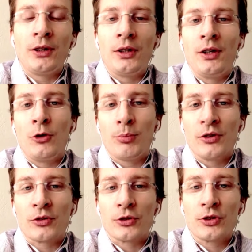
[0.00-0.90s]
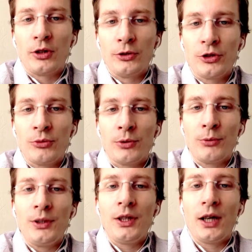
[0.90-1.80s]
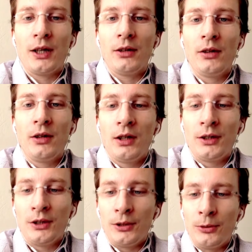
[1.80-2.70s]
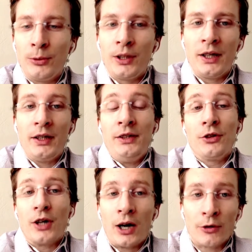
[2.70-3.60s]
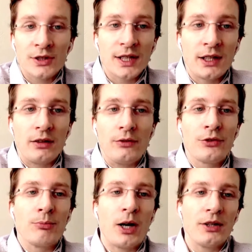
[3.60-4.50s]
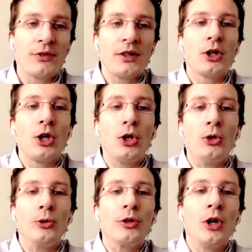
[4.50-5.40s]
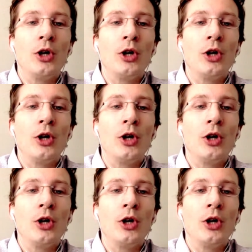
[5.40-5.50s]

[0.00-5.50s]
an open source solution where we can uh, we can either ourselves modify the code